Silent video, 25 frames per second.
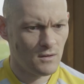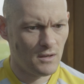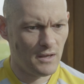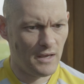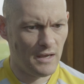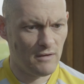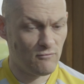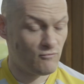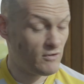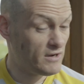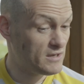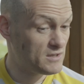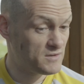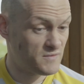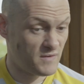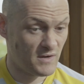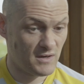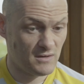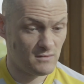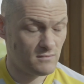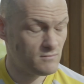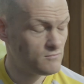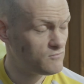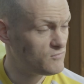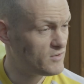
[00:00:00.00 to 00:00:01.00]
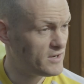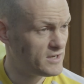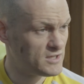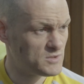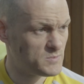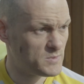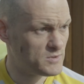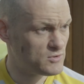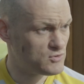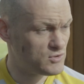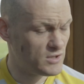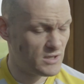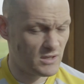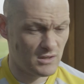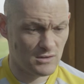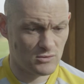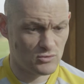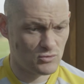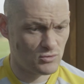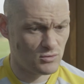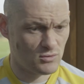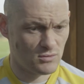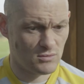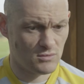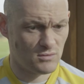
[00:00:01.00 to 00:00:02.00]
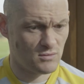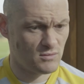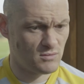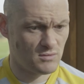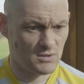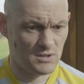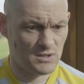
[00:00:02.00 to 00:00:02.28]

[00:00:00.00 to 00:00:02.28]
Ryan's fine. Ryan's been training, so